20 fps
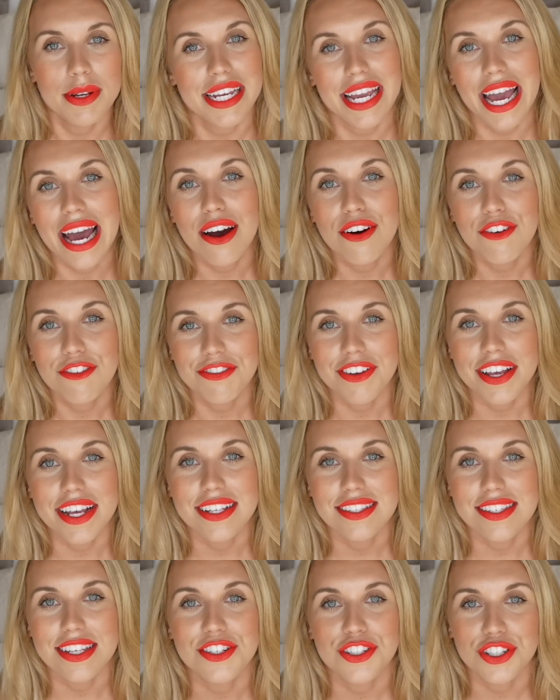many
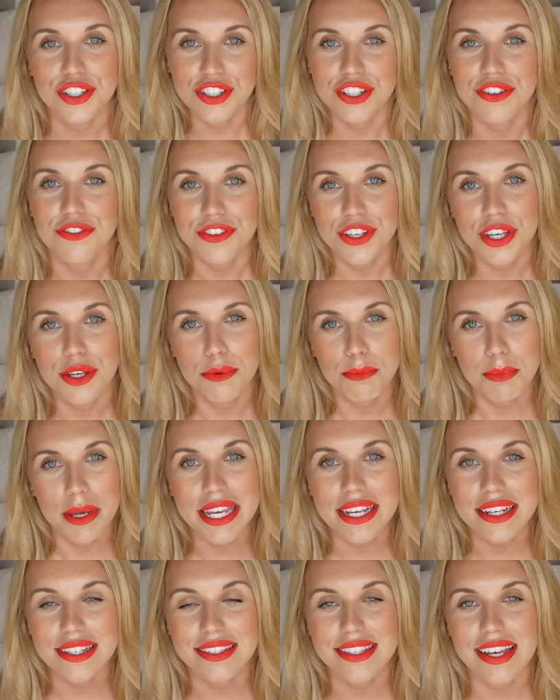outfits in just a few
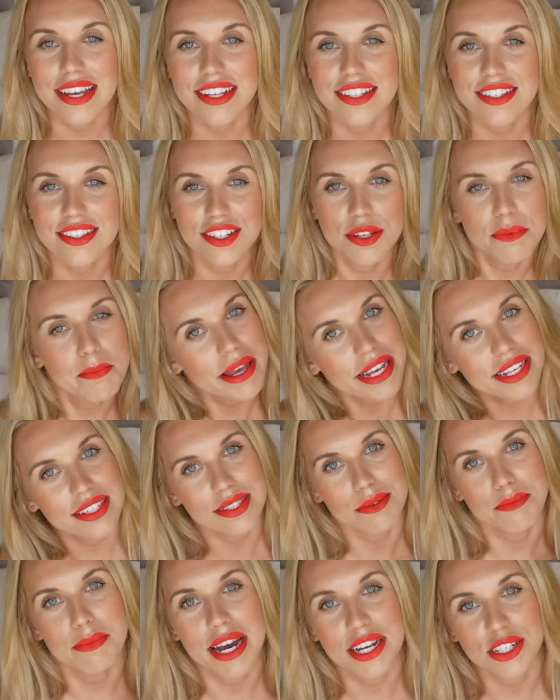pieces to
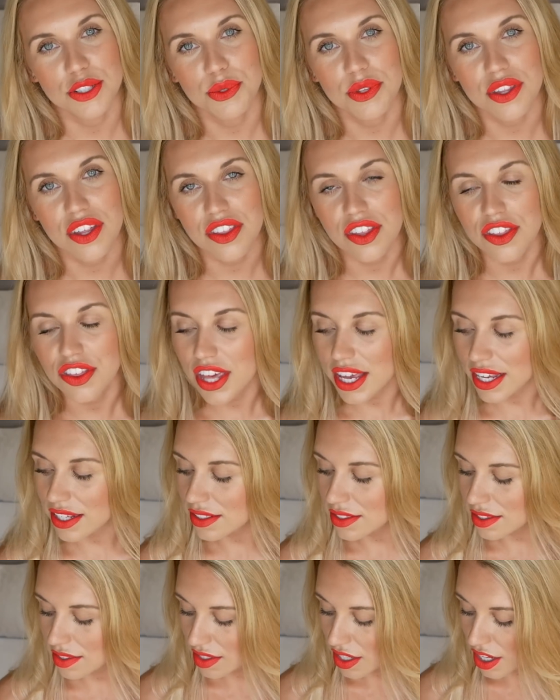mix and match with other
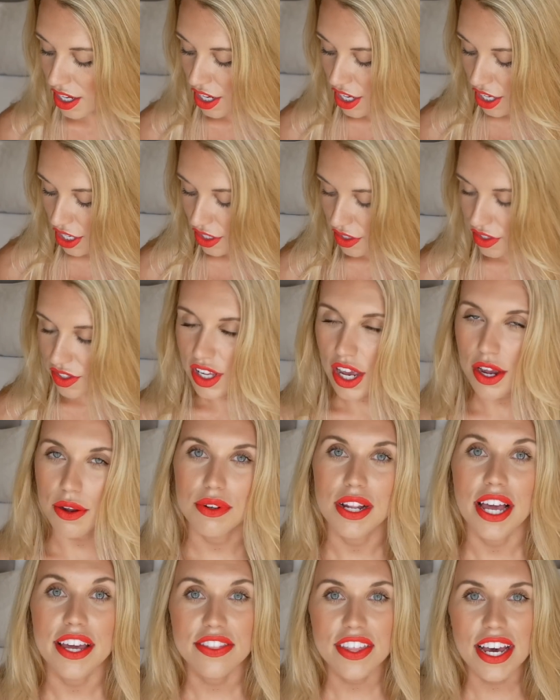things. So
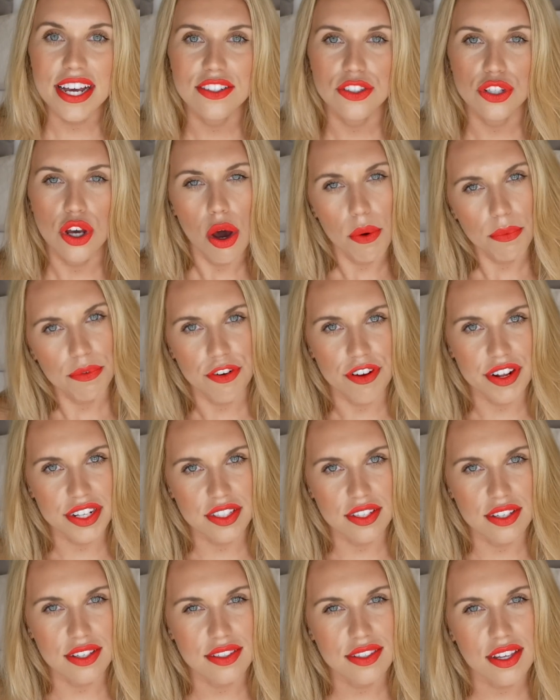like that top for
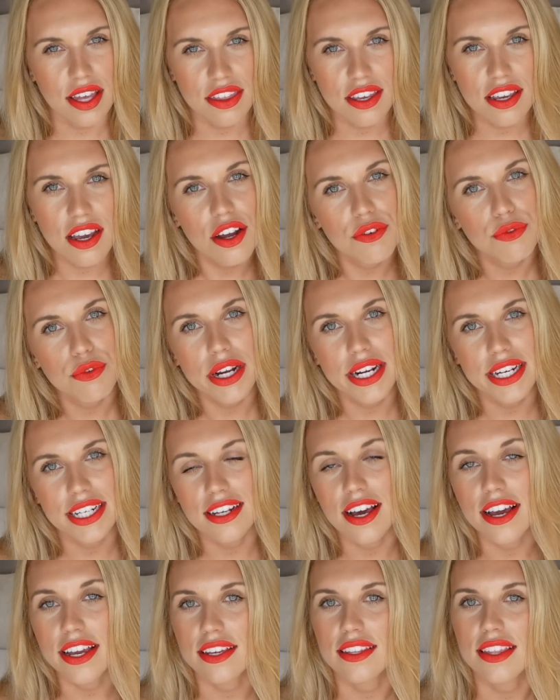instance, I think I really
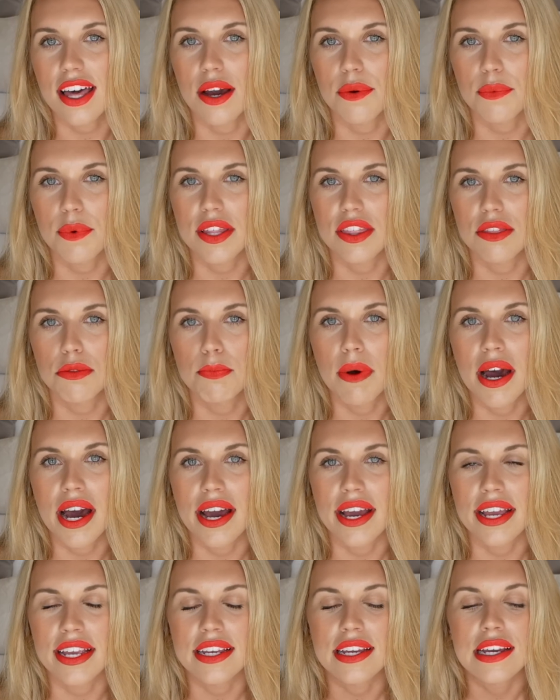like that with
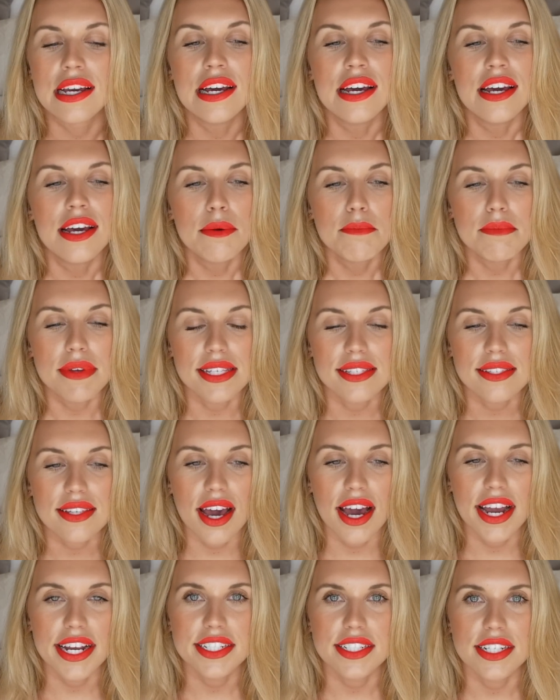my
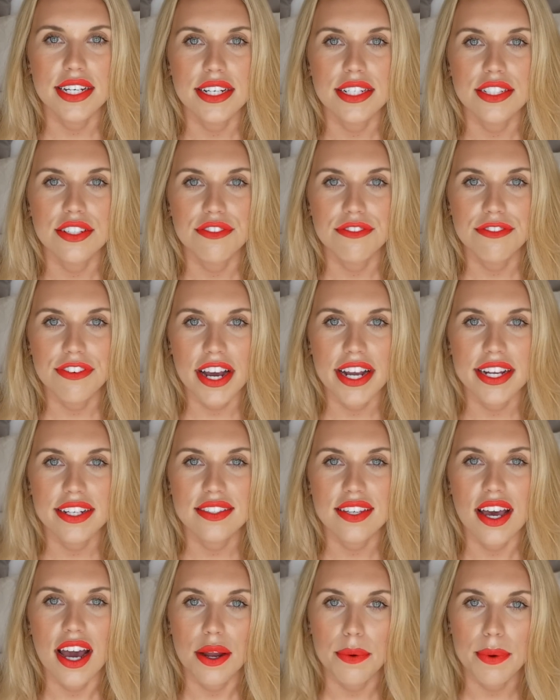Missguided
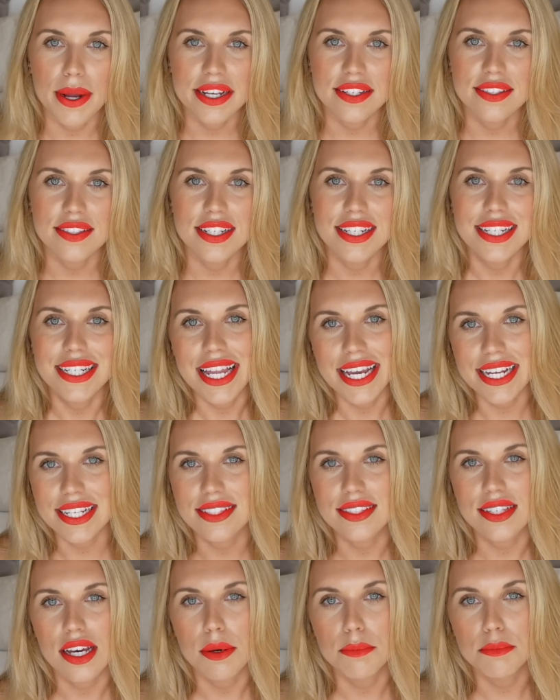Vice high-waisted
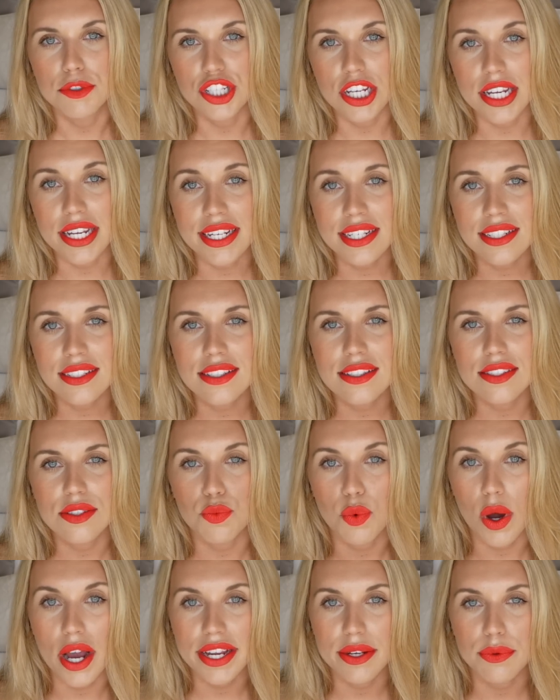lace-up jeans,
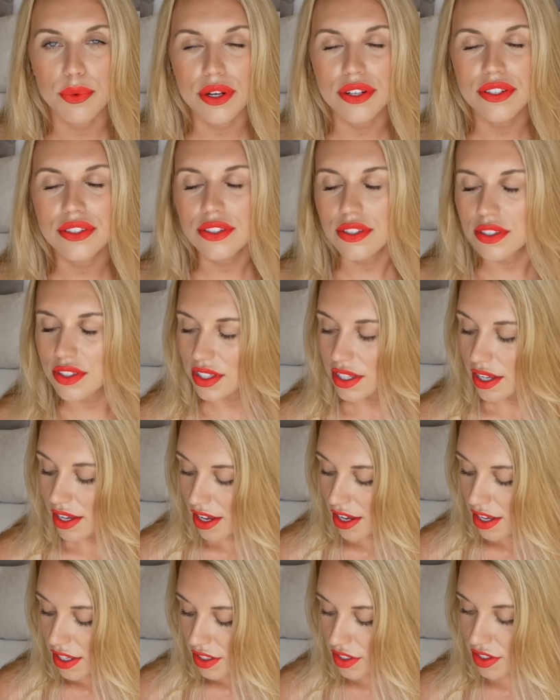white ones.
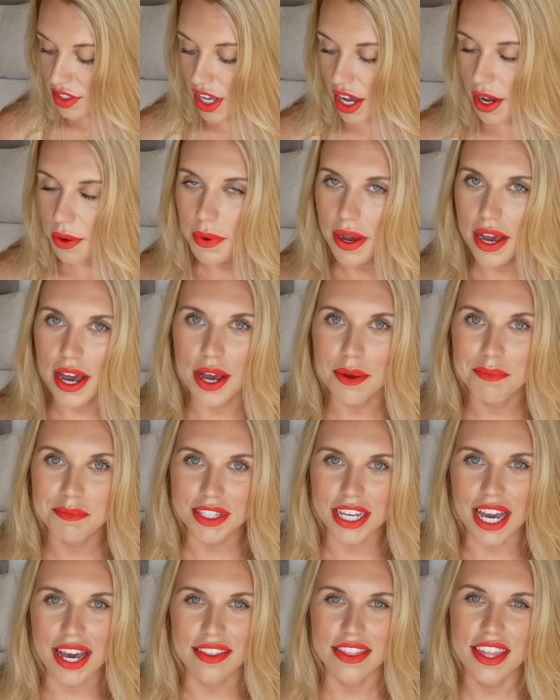So um,
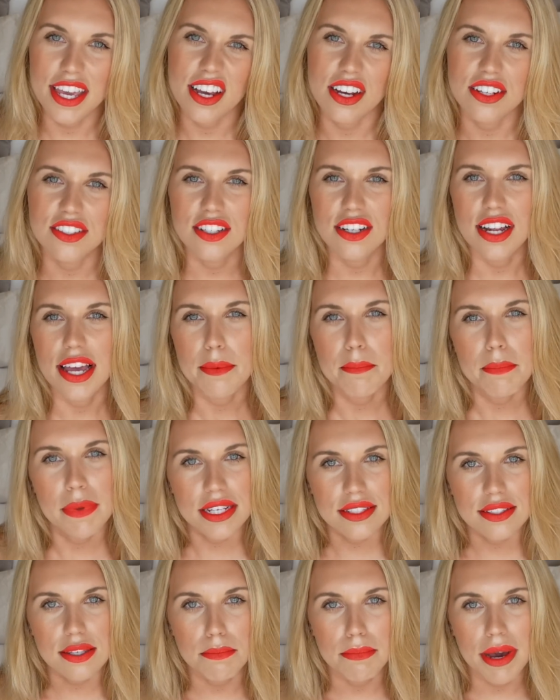yeah, they are to like
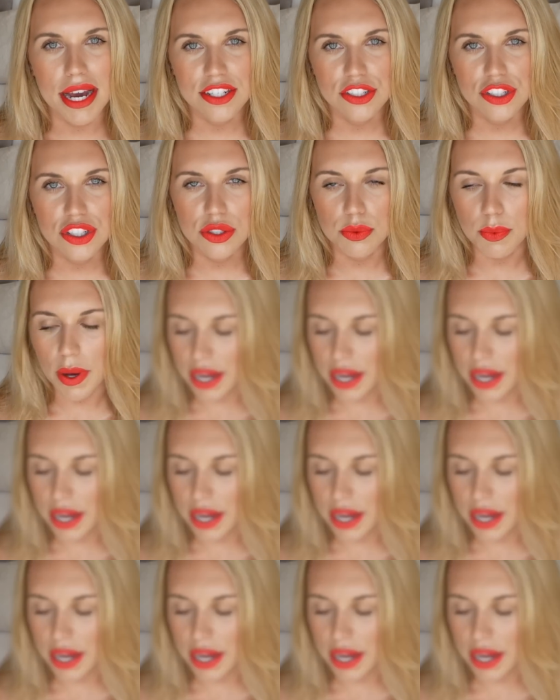mix and match as